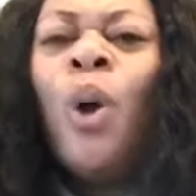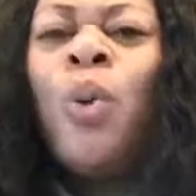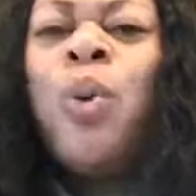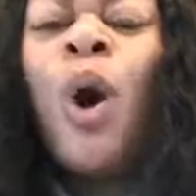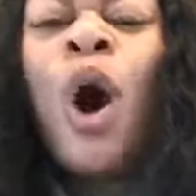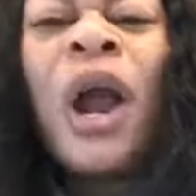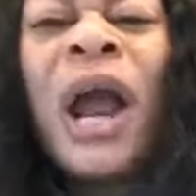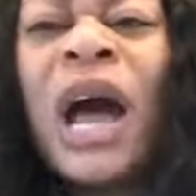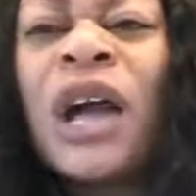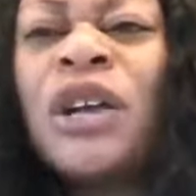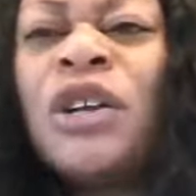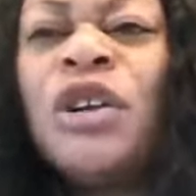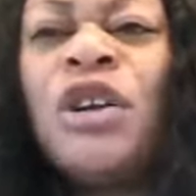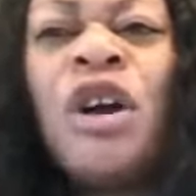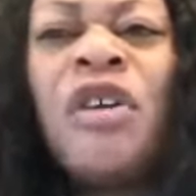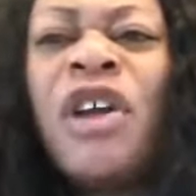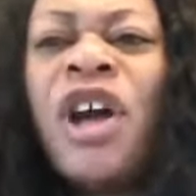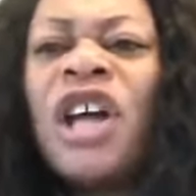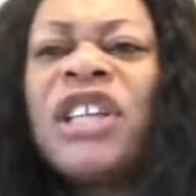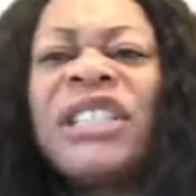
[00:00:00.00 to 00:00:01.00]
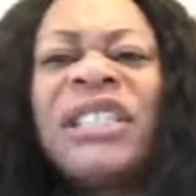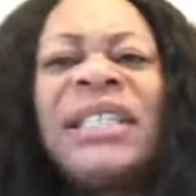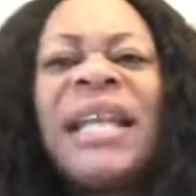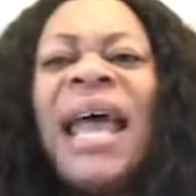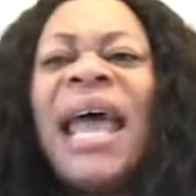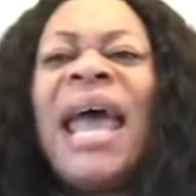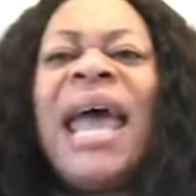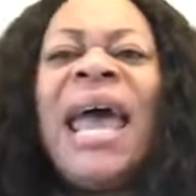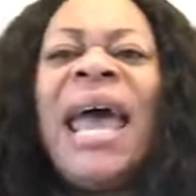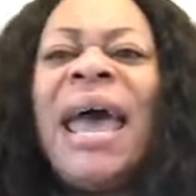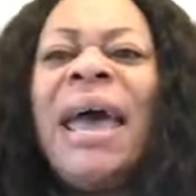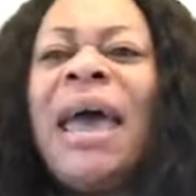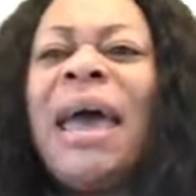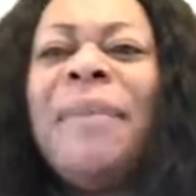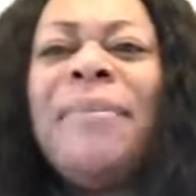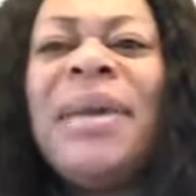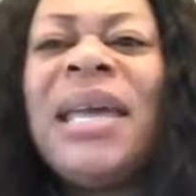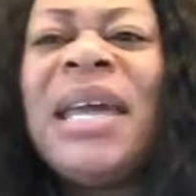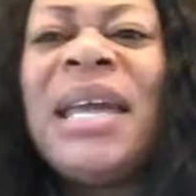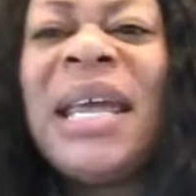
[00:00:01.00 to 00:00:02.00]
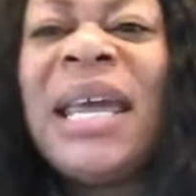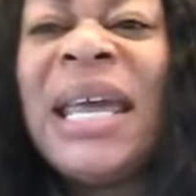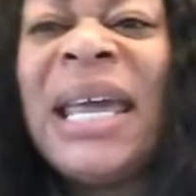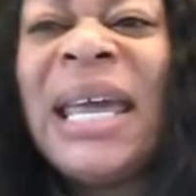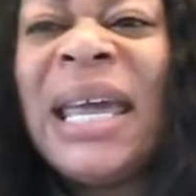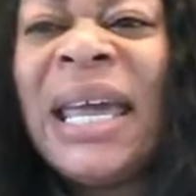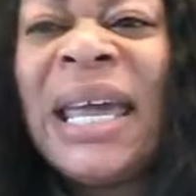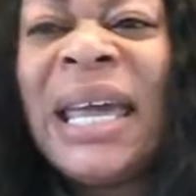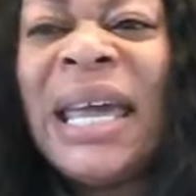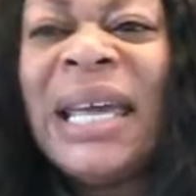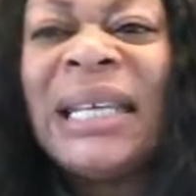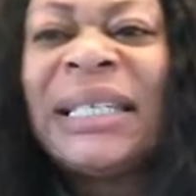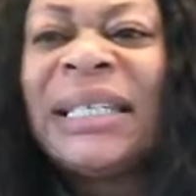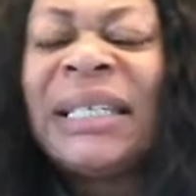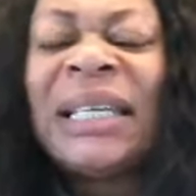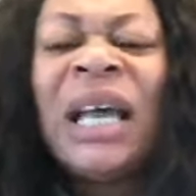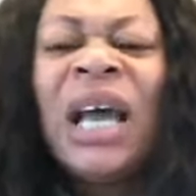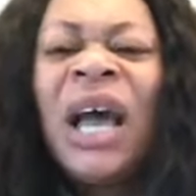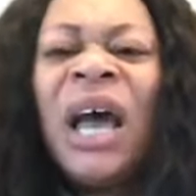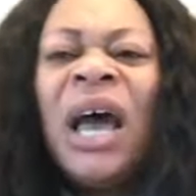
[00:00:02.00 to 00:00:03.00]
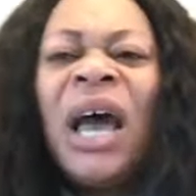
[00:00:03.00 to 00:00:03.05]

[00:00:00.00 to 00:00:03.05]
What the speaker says: What a glorious name it is.